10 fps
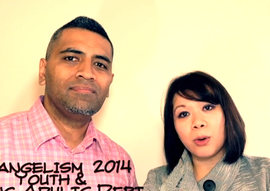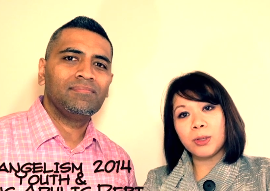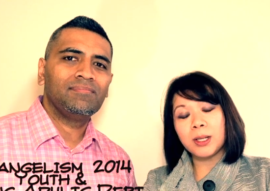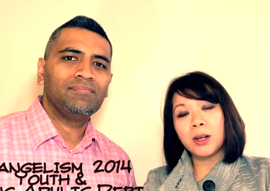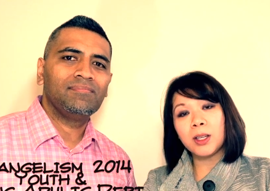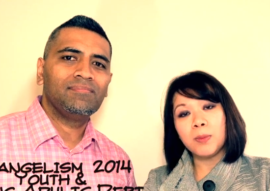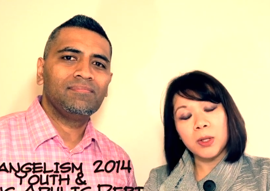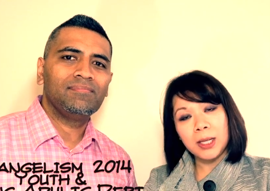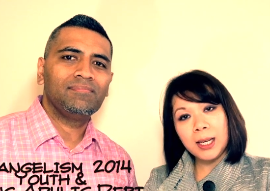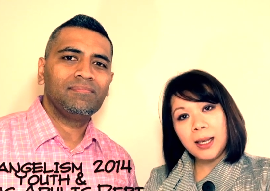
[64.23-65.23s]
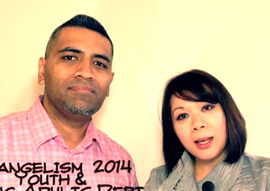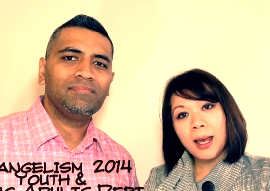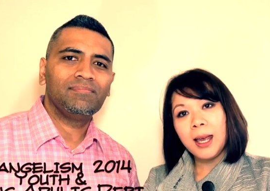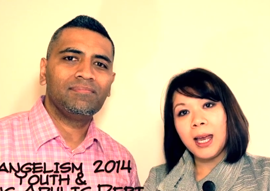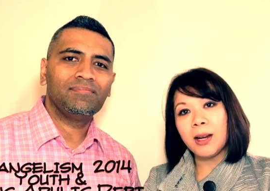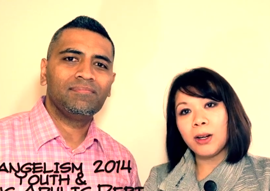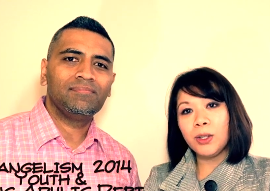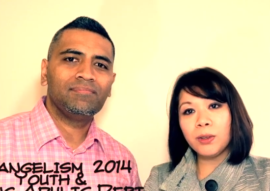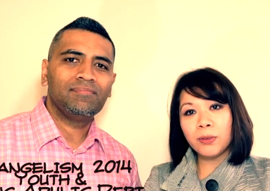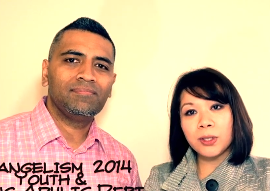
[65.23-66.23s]
Speaker 1: those in our community, in our
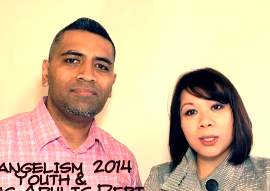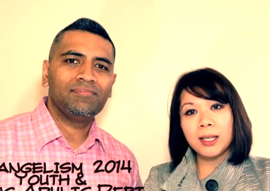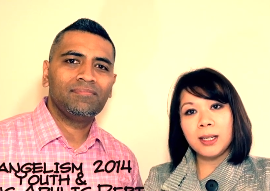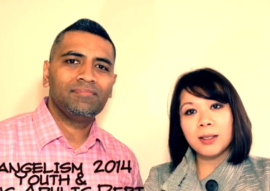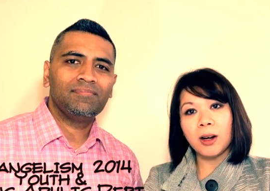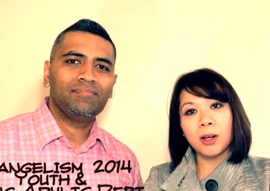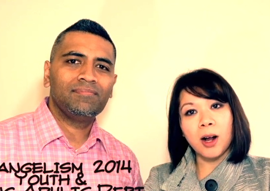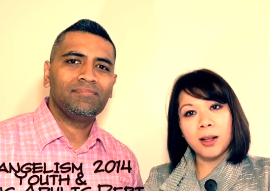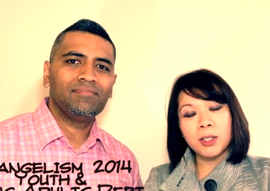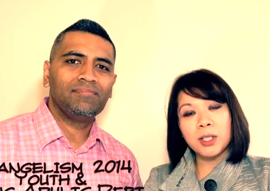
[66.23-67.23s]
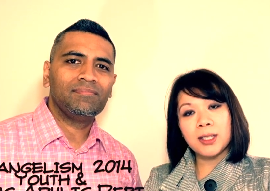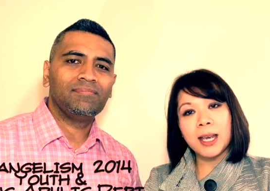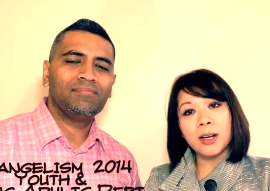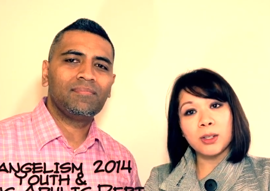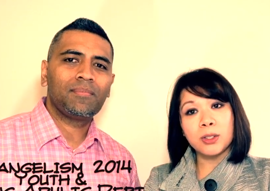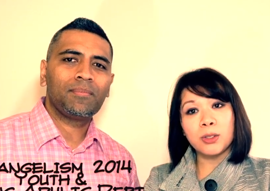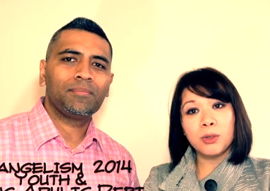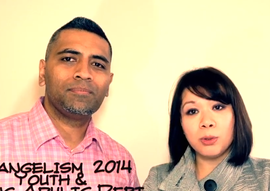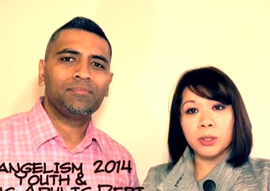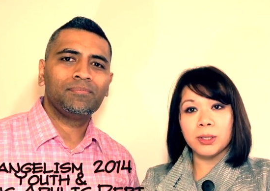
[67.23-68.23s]
universities, our colleges, and our
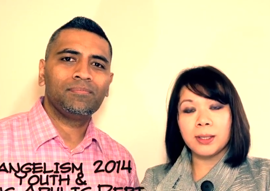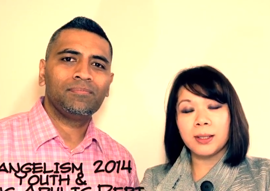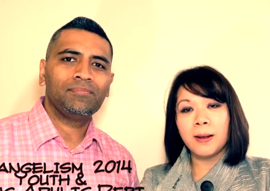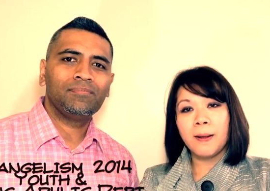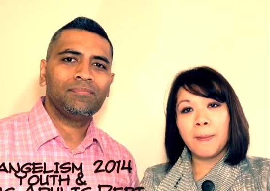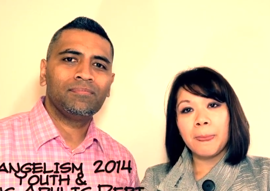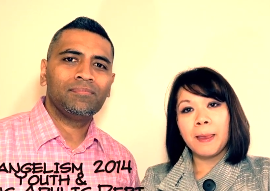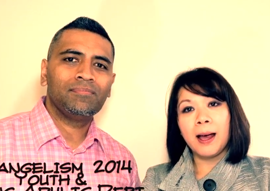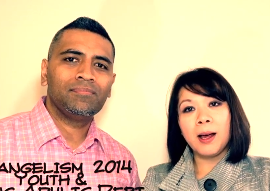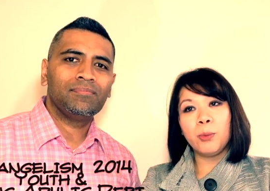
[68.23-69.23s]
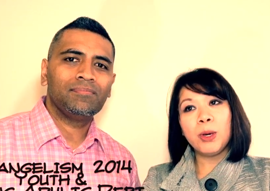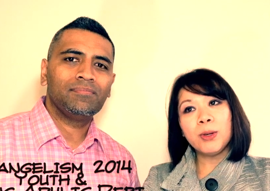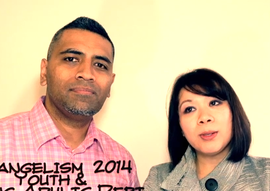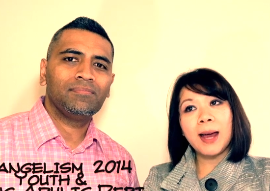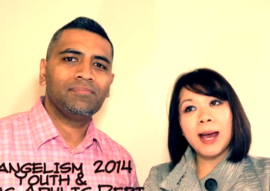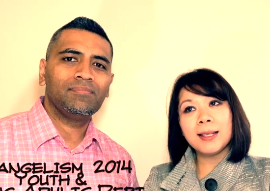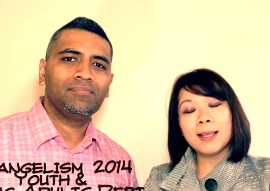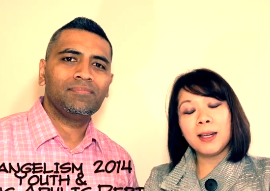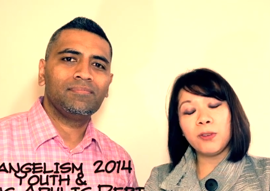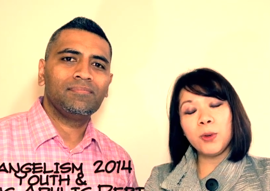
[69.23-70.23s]
schools. Uh, we also
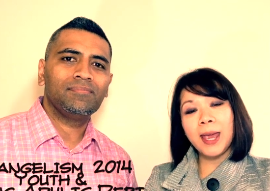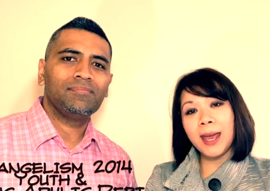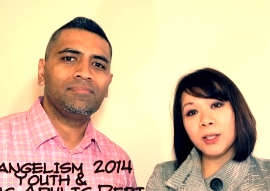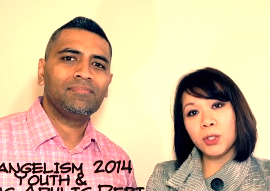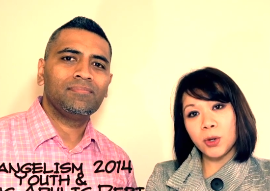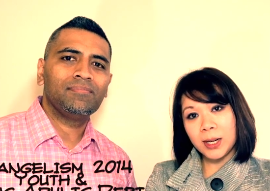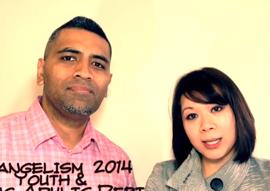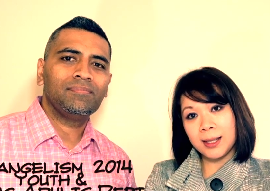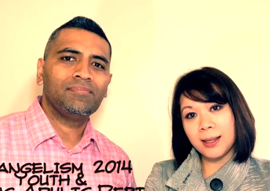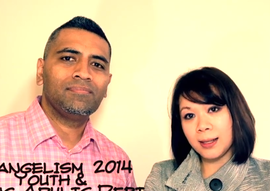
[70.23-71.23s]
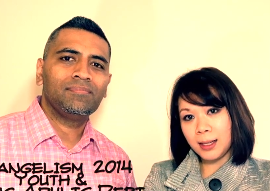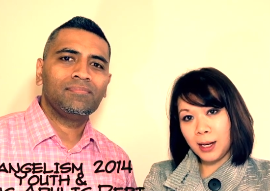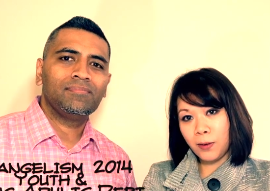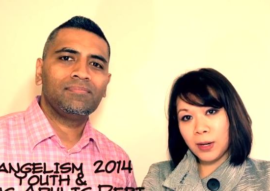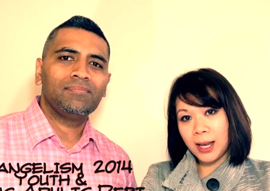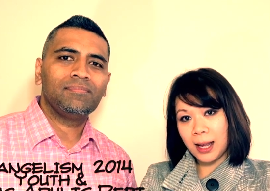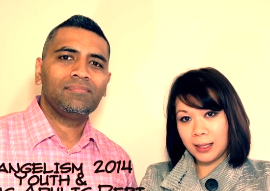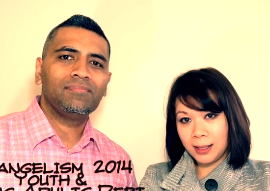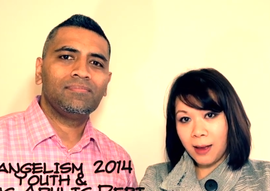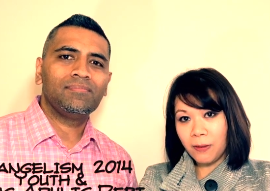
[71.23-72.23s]
ask that if you can't join us this evening
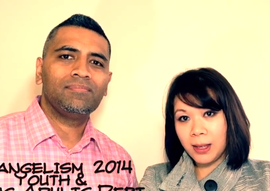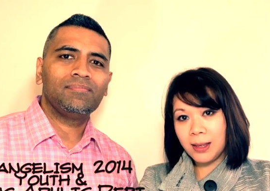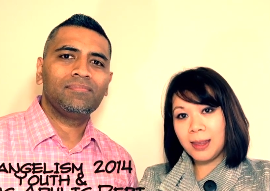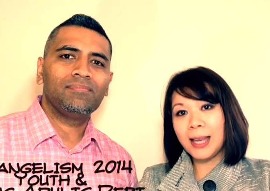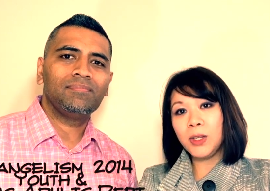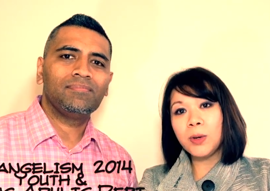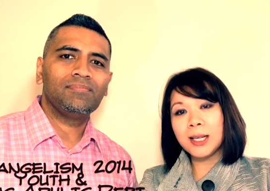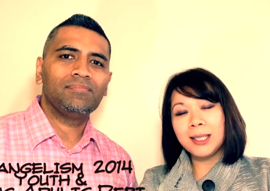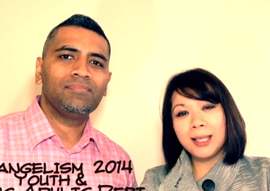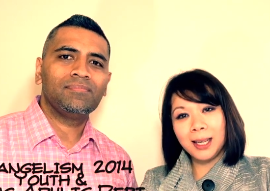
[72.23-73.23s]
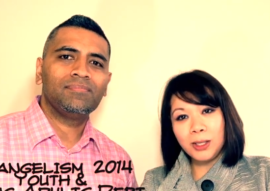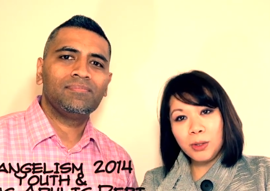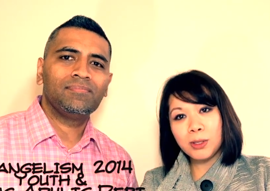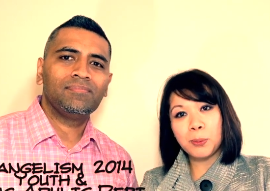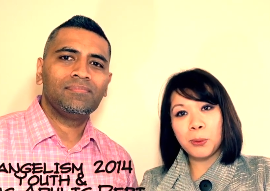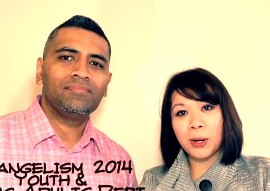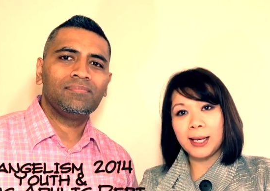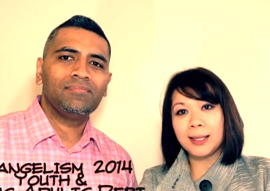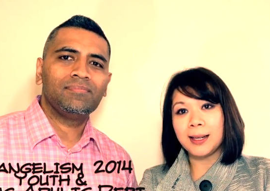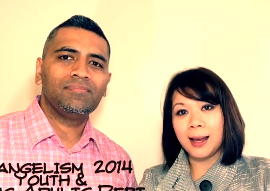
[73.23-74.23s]
at 7, that you continue to
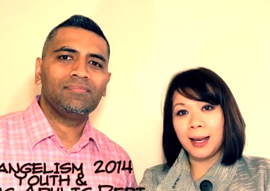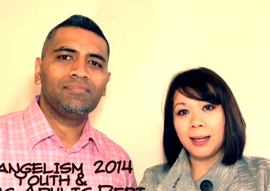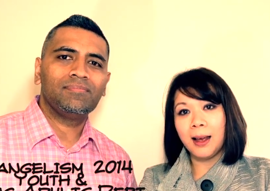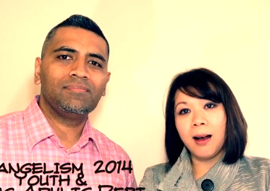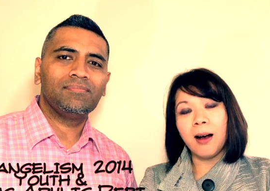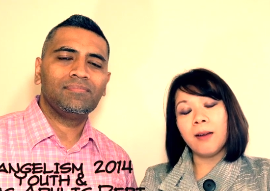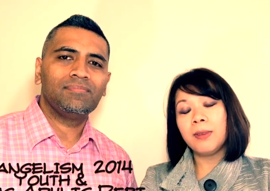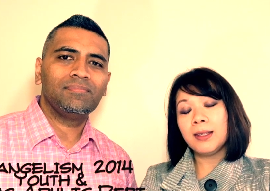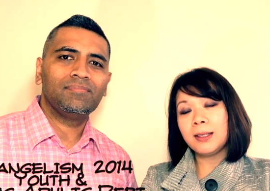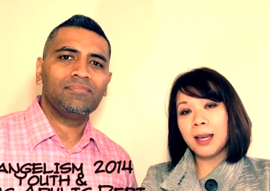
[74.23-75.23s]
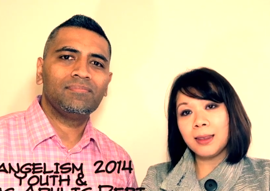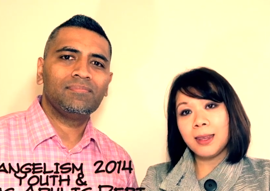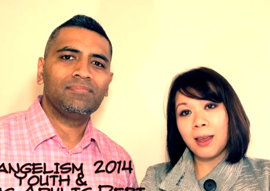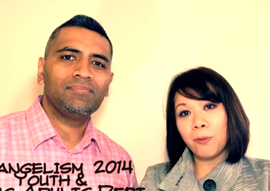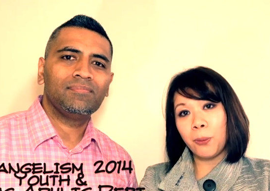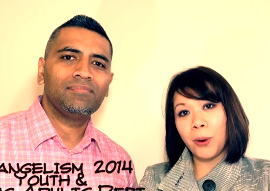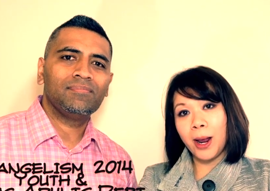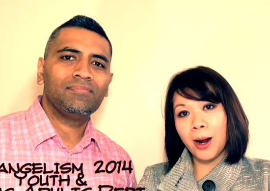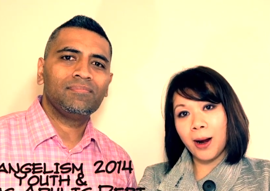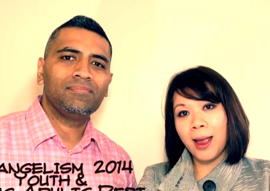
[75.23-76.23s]
pray tonight on this 10th day of
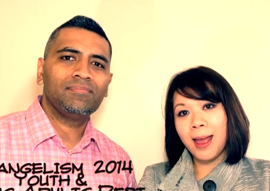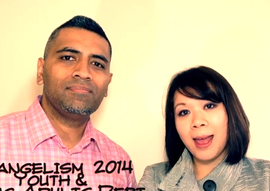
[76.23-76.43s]
prayer